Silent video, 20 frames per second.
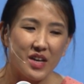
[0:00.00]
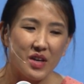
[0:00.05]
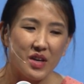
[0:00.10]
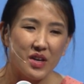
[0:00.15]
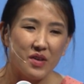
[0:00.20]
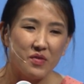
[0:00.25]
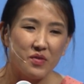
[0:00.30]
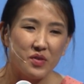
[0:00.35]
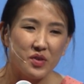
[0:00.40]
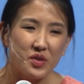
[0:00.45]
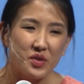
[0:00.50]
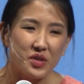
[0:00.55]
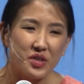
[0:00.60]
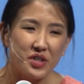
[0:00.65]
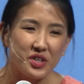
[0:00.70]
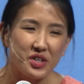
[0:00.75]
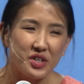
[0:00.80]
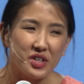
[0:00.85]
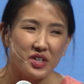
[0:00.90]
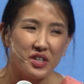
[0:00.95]
if
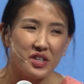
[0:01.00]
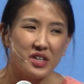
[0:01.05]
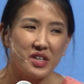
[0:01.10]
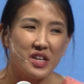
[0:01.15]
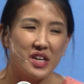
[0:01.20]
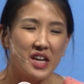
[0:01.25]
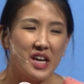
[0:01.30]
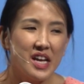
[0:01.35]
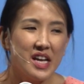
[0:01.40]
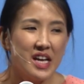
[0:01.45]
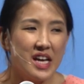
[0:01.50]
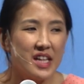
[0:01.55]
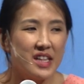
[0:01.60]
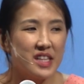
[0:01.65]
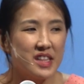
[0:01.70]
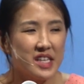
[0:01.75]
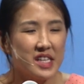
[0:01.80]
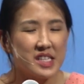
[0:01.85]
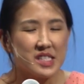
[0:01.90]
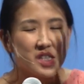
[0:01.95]
you're, the
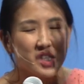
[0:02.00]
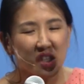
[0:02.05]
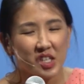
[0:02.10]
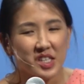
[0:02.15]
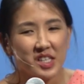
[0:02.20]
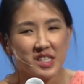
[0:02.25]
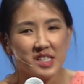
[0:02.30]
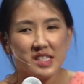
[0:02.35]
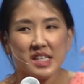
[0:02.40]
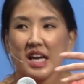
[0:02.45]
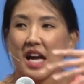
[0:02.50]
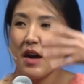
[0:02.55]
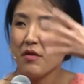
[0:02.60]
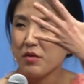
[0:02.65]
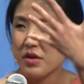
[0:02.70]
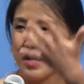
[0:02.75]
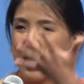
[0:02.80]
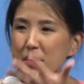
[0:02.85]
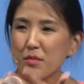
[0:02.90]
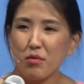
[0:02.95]
good thing is like
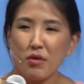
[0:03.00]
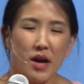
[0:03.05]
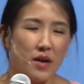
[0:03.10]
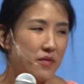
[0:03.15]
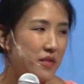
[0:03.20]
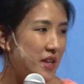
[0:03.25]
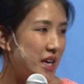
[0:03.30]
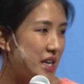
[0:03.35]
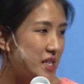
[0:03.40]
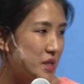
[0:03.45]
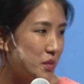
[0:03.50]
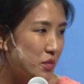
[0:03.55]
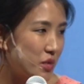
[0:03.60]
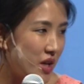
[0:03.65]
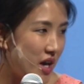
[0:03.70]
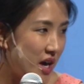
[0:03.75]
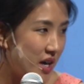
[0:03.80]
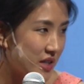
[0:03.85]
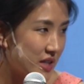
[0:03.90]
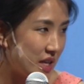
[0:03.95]
every nonprofit has a
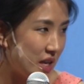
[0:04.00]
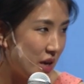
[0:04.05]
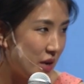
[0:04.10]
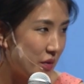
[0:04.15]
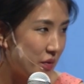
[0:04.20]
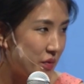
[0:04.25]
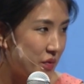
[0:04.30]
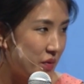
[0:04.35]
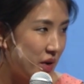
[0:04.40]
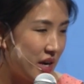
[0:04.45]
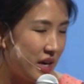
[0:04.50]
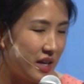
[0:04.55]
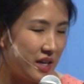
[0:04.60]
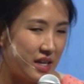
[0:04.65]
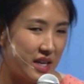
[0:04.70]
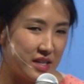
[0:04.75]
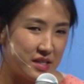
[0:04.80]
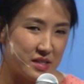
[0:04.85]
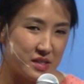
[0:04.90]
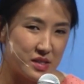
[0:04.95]
blog now, right?
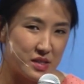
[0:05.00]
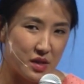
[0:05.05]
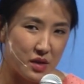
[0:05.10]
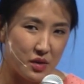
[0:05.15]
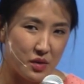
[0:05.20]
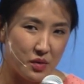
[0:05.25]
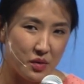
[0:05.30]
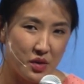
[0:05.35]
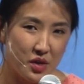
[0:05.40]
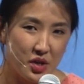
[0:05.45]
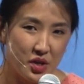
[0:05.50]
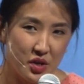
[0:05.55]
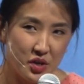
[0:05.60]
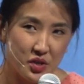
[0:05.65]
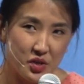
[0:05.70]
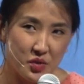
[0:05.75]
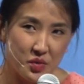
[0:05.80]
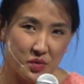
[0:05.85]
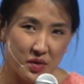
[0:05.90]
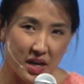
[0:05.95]
And so
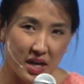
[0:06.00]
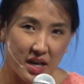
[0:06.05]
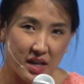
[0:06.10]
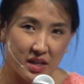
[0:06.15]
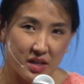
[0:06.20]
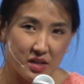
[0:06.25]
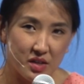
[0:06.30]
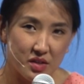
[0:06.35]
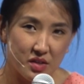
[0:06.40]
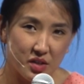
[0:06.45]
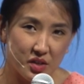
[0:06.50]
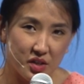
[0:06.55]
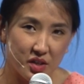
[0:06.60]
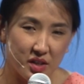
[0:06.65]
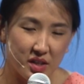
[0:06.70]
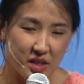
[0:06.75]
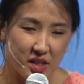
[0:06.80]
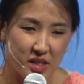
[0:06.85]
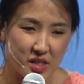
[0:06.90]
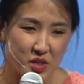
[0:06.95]
the
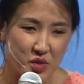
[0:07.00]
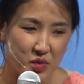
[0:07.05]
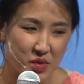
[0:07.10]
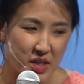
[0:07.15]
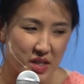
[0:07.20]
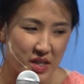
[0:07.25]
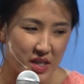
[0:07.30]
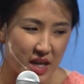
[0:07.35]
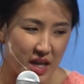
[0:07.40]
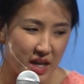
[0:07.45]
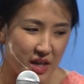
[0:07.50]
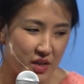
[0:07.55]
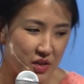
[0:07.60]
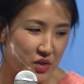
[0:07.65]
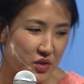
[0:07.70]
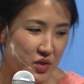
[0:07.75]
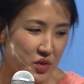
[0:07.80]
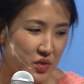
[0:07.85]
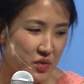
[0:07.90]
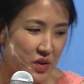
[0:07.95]
good thing is you get
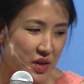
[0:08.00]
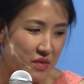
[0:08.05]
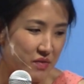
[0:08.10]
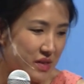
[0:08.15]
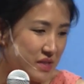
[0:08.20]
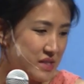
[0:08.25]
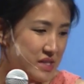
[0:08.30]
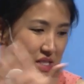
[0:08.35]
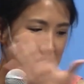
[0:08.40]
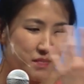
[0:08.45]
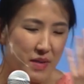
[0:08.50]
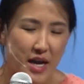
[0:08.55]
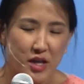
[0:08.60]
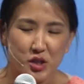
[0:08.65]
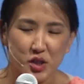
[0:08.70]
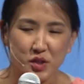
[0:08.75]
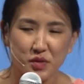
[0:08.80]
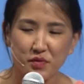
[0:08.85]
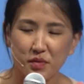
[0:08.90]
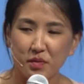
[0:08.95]
like
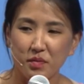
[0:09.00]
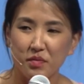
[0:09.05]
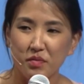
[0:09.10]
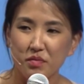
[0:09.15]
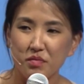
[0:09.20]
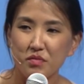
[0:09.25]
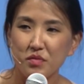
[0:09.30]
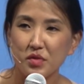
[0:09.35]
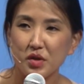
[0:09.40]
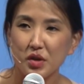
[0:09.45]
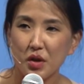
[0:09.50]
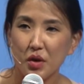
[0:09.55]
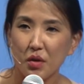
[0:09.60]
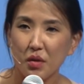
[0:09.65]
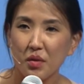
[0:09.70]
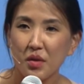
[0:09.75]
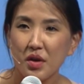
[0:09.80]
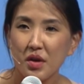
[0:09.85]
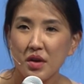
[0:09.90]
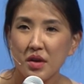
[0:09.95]
dispatches from,
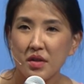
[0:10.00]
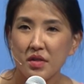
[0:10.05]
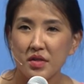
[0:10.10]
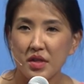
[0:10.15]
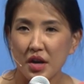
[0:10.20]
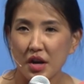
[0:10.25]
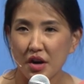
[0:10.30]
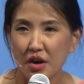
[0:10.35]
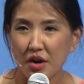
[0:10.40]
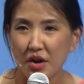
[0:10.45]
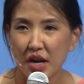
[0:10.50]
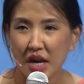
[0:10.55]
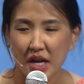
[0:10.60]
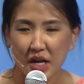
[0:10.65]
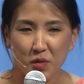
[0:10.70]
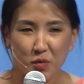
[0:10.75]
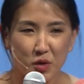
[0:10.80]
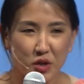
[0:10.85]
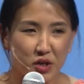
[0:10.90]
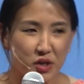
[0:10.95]
their
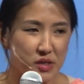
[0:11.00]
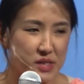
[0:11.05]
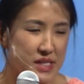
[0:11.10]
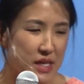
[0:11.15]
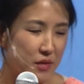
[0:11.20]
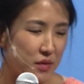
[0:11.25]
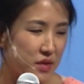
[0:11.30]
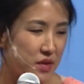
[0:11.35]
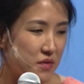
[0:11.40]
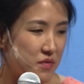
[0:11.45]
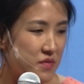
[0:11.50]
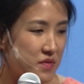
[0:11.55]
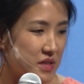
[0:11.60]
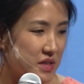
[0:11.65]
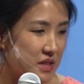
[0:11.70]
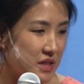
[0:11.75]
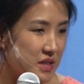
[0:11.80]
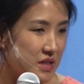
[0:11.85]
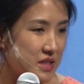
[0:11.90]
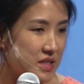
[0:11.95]
aid workers out in the
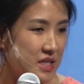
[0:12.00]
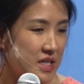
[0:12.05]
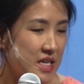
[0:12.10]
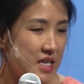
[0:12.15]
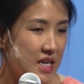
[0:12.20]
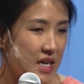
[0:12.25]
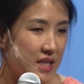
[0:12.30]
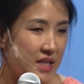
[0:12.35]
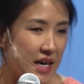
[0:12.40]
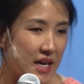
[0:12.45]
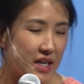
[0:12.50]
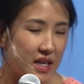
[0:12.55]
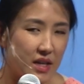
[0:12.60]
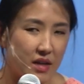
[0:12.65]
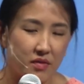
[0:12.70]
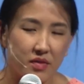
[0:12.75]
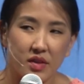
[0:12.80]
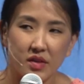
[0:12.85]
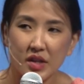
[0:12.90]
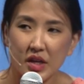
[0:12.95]
field and that kind
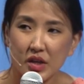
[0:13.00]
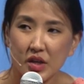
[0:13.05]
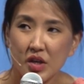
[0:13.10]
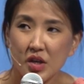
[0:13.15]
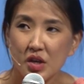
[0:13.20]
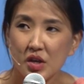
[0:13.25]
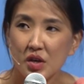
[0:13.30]
of thing. Like,